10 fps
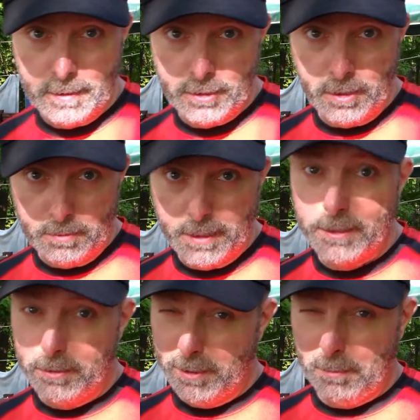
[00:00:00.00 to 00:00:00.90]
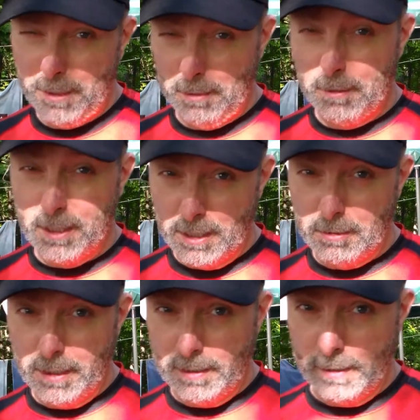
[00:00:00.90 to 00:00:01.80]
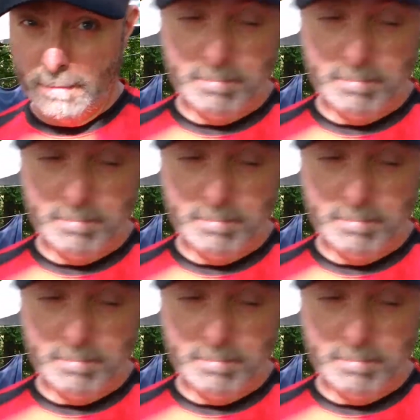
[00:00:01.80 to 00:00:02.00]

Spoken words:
of the show where I do something really crazy.